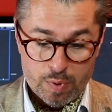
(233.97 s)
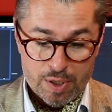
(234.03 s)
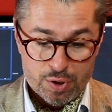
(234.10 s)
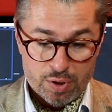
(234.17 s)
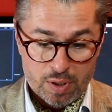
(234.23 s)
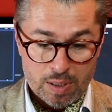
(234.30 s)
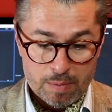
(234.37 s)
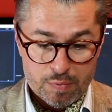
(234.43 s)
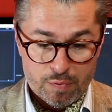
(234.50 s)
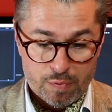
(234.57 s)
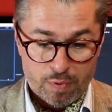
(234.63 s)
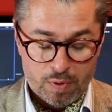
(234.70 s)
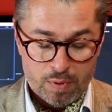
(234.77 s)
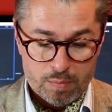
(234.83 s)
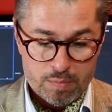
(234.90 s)
question comes
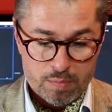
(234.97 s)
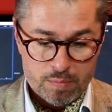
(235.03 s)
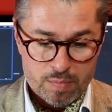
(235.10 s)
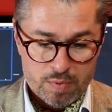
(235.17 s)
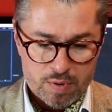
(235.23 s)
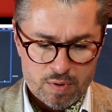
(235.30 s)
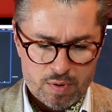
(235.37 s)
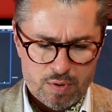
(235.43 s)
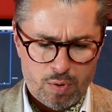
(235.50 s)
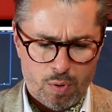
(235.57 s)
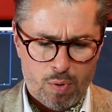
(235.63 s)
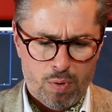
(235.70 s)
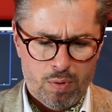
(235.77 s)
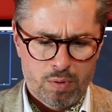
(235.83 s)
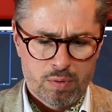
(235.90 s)
from
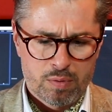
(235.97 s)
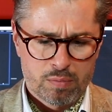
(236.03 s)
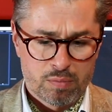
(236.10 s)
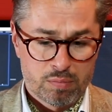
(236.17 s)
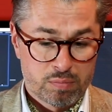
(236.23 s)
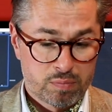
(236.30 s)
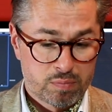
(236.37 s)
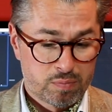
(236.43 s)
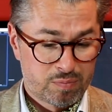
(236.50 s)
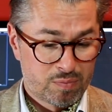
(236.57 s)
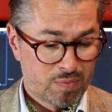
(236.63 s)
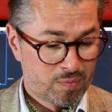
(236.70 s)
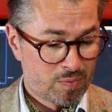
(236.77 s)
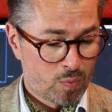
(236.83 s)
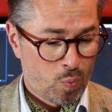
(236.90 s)
Saul
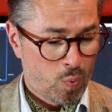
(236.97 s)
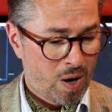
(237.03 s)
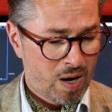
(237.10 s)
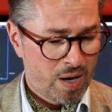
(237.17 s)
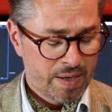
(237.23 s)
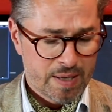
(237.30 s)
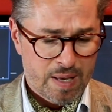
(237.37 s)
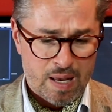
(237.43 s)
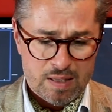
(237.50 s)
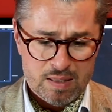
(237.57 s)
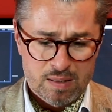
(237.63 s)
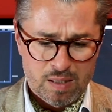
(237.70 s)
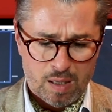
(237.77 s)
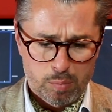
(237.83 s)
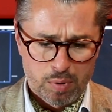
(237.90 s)

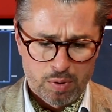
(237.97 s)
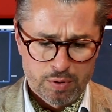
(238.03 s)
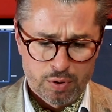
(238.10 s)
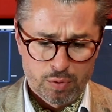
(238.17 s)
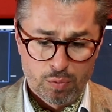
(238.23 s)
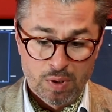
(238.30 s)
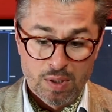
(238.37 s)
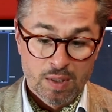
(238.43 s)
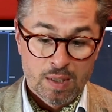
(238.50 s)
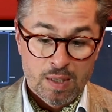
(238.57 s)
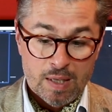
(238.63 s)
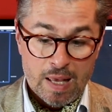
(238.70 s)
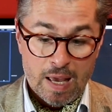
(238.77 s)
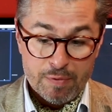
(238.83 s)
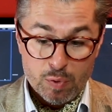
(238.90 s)
YSW.
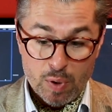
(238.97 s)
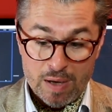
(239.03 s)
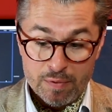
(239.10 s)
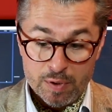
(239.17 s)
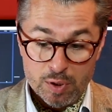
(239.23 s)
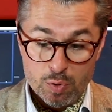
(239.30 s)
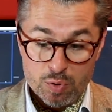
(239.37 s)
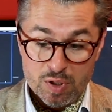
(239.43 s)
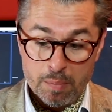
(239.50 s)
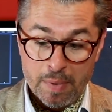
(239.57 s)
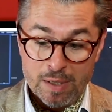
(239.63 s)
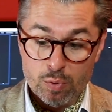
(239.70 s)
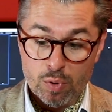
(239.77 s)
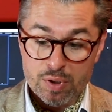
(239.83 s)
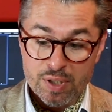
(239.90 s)
Have you ever used a
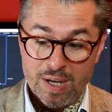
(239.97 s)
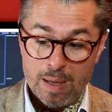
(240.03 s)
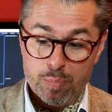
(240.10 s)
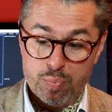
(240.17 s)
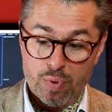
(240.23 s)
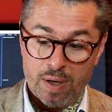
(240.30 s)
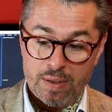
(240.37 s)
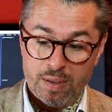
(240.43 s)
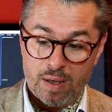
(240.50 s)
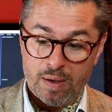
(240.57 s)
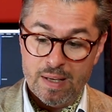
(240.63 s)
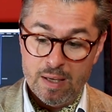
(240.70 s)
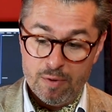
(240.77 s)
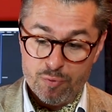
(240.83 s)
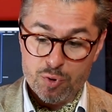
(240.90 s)
manual typewriter?
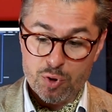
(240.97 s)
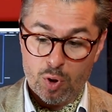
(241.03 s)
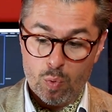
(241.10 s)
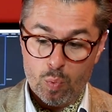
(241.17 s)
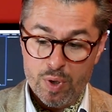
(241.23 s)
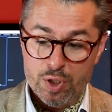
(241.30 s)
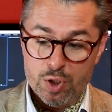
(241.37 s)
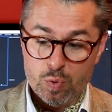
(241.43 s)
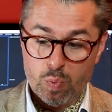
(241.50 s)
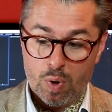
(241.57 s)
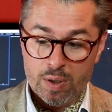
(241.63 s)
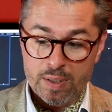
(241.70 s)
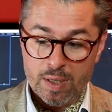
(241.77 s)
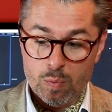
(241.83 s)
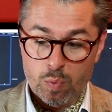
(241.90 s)
If so, which
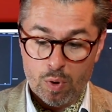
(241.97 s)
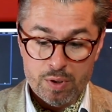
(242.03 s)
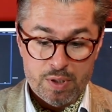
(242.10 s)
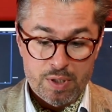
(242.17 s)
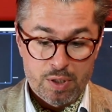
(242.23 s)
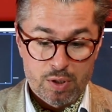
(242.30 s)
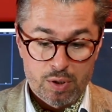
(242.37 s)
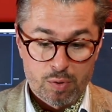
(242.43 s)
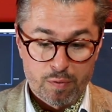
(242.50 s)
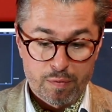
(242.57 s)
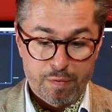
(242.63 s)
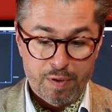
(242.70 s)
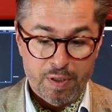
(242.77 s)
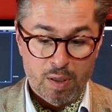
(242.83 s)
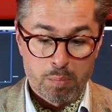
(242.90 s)
one and what did you
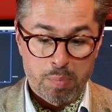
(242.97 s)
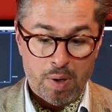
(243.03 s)
feel